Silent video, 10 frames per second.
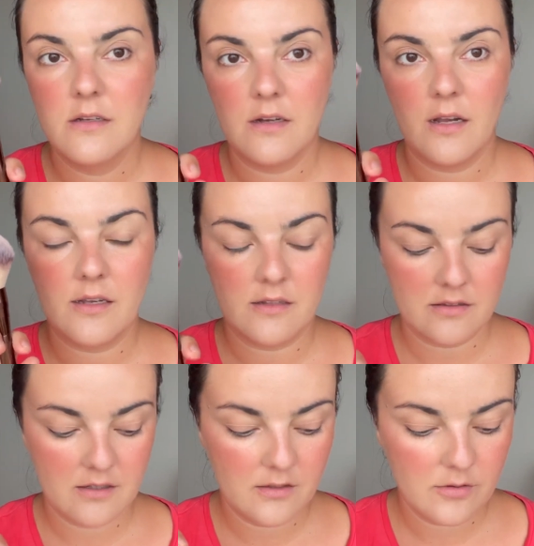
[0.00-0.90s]
I can
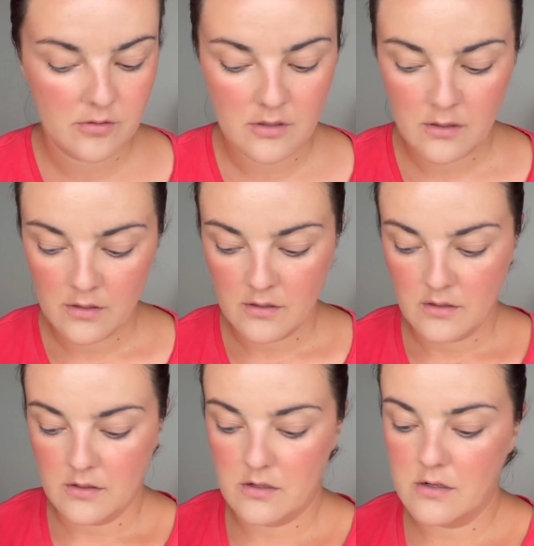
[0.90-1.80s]
tell you.
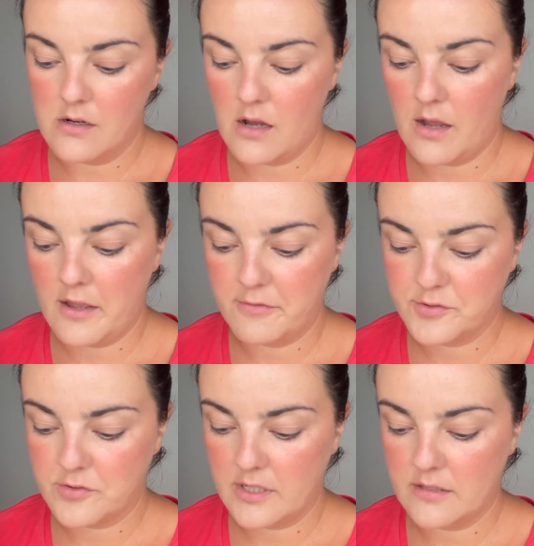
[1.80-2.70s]
I have
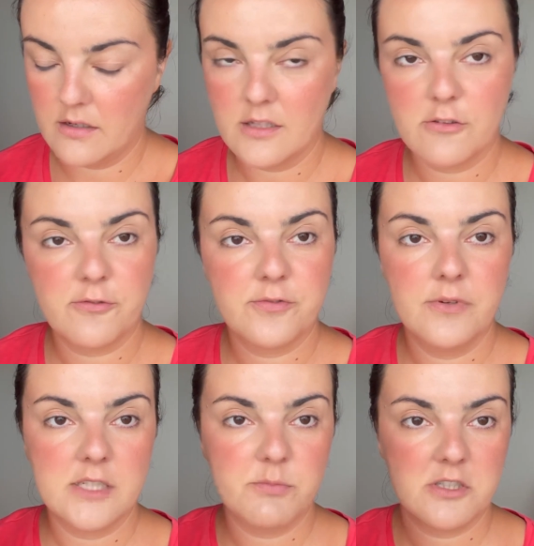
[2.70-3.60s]
tried a lot of
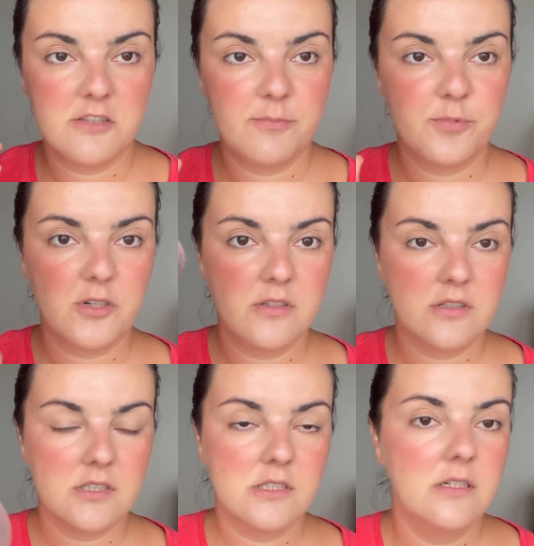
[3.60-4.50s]
expensive
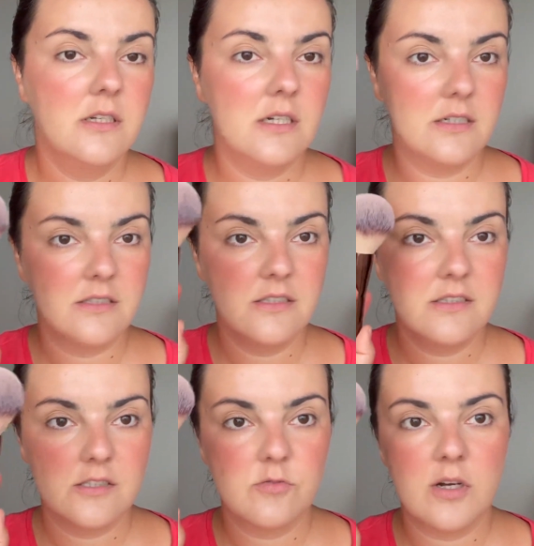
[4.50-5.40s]
products. This
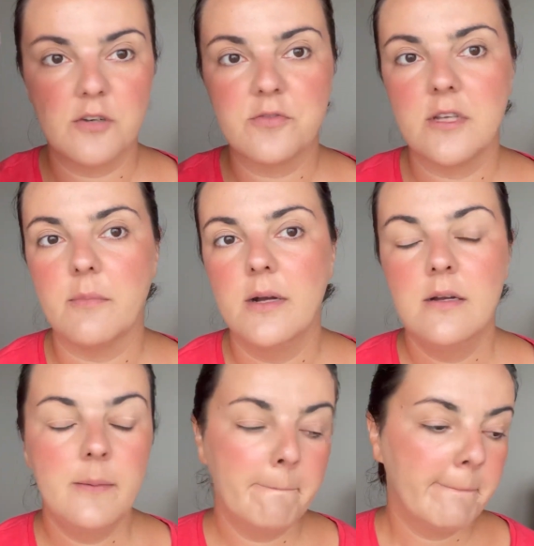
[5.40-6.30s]
is one of them.
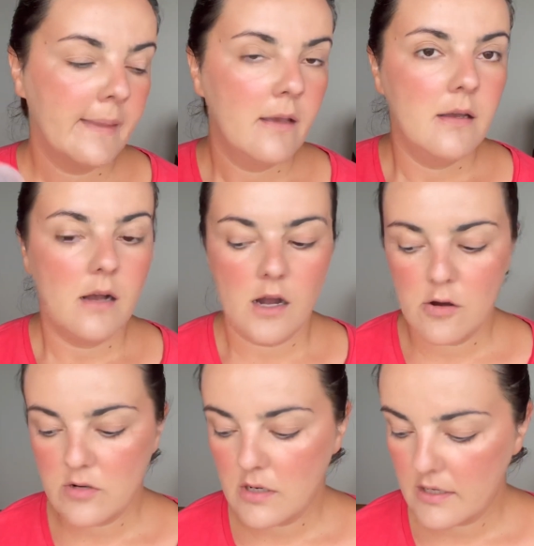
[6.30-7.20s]

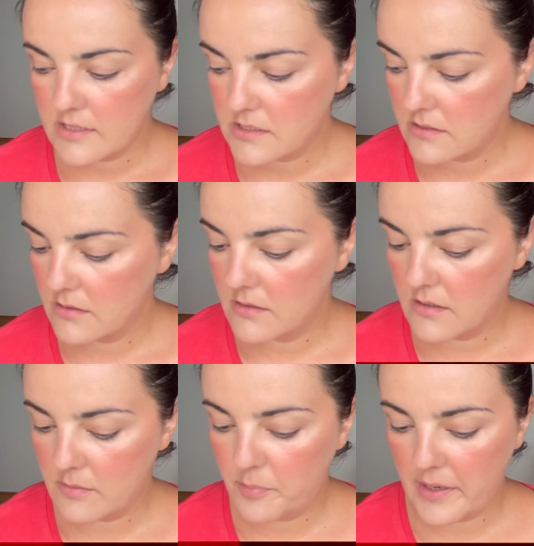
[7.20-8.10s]
Hourglass
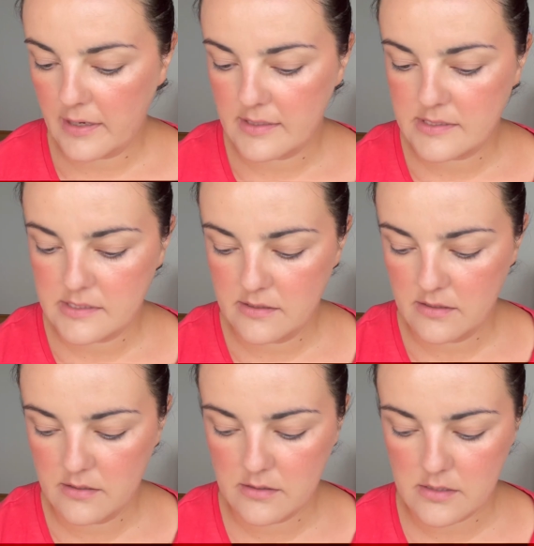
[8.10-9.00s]
palettes,
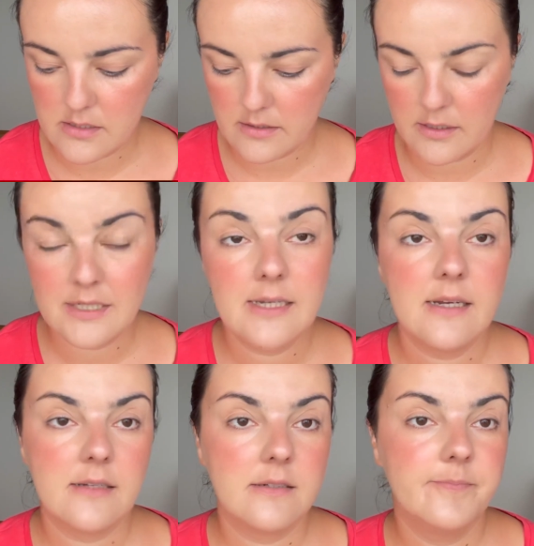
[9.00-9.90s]

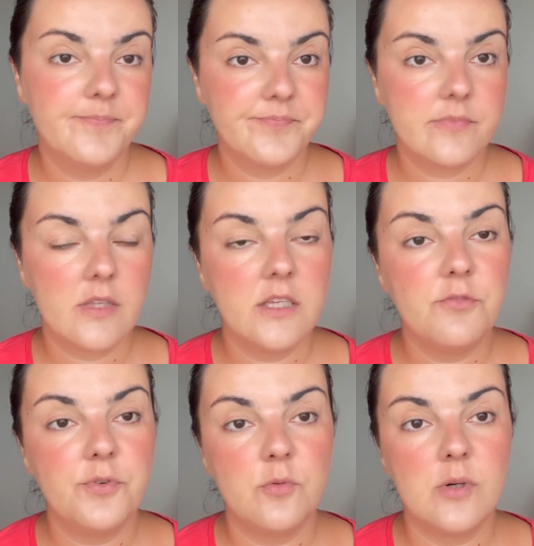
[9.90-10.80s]
again,
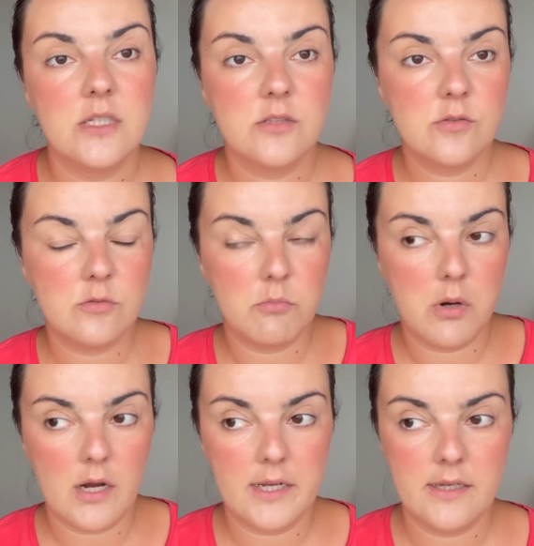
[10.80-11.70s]
if you want to
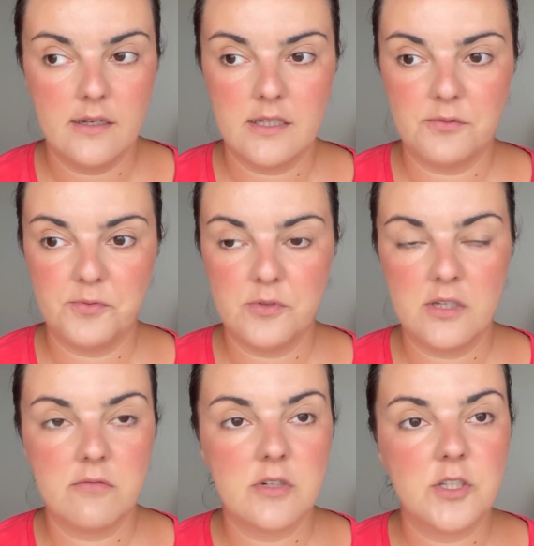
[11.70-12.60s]
buy, if you
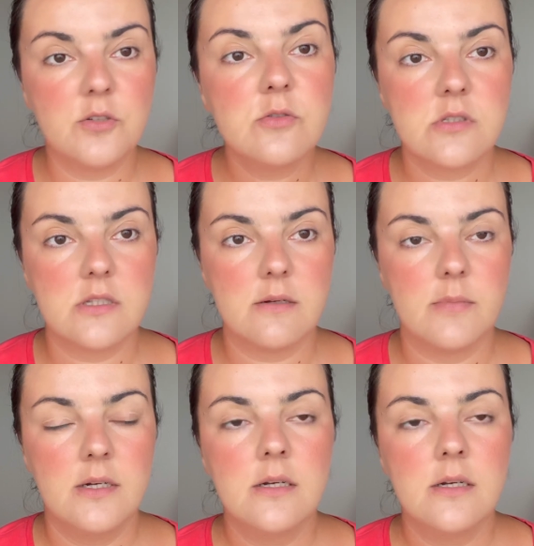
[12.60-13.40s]
never use them,